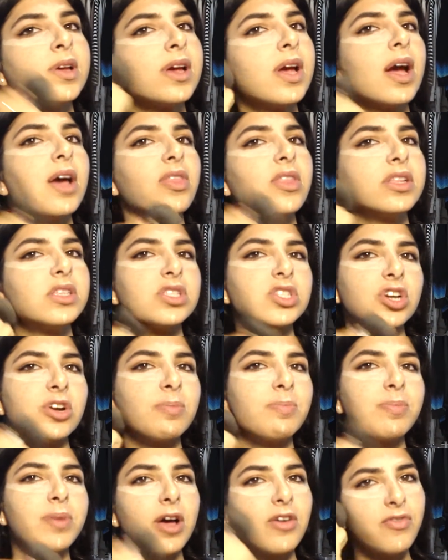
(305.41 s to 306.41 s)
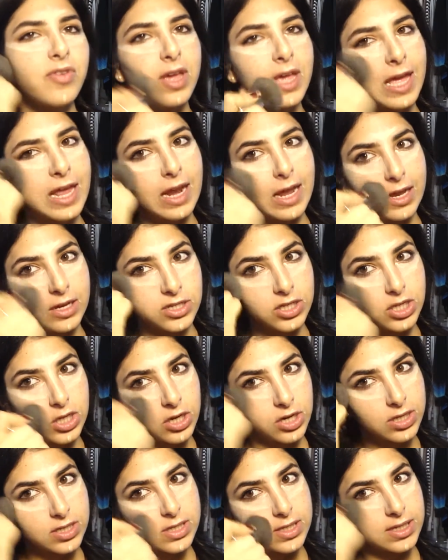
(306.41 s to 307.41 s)
And then start buffing it into
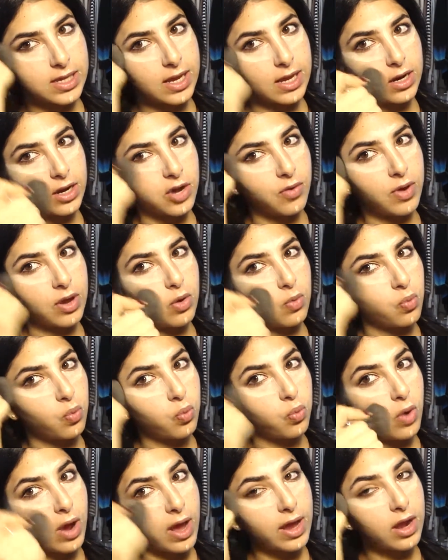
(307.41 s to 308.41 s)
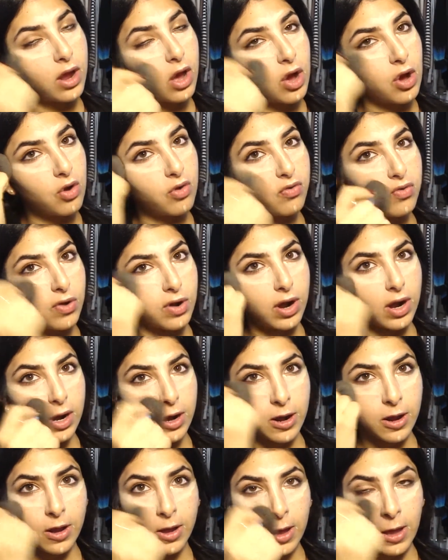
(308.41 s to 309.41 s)
your skin, going right over